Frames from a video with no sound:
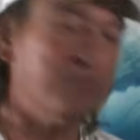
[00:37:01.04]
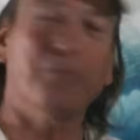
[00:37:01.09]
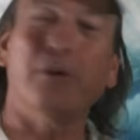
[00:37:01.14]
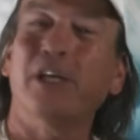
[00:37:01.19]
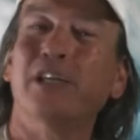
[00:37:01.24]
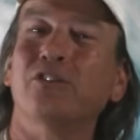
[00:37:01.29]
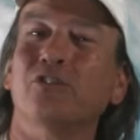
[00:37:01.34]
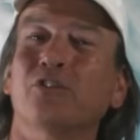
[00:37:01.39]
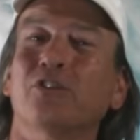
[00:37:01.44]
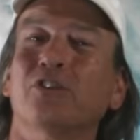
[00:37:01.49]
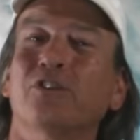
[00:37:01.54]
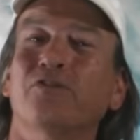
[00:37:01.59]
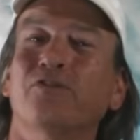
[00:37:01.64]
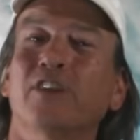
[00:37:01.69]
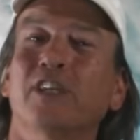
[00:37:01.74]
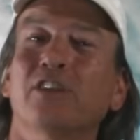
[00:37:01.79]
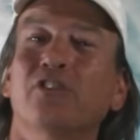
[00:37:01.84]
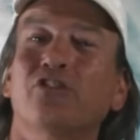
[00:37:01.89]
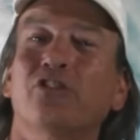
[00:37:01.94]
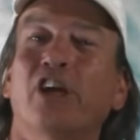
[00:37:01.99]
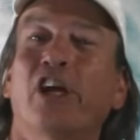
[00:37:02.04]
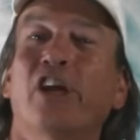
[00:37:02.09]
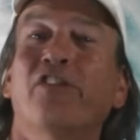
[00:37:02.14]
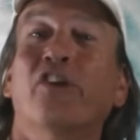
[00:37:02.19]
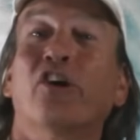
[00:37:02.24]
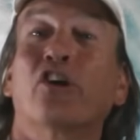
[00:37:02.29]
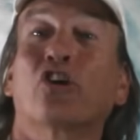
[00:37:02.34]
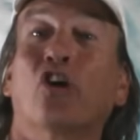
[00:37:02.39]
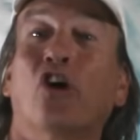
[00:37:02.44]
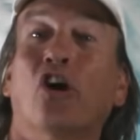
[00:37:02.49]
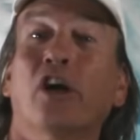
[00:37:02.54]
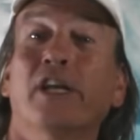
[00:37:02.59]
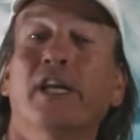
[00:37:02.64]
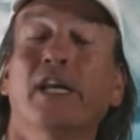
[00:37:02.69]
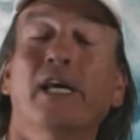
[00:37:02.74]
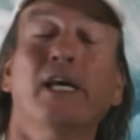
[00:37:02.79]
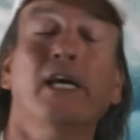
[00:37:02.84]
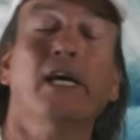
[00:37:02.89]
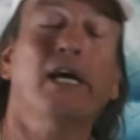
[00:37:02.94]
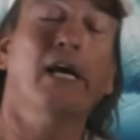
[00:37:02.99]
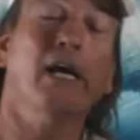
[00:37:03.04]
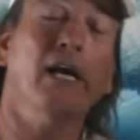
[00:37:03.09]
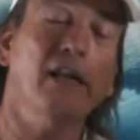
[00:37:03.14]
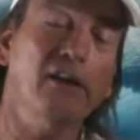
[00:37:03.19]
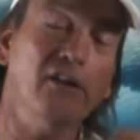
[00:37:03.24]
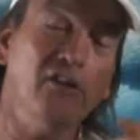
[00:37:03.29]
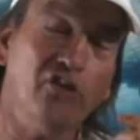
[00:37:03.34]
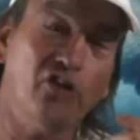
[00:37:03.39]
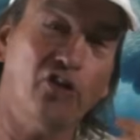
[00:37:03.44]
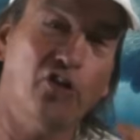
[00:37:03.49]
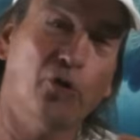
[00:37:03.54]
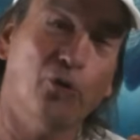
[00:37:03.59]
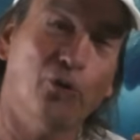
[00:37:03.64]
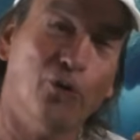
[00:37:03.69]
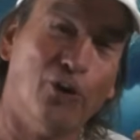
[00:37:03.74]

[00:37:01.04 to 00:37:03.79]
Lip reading: place as the fish, and they're gone. And this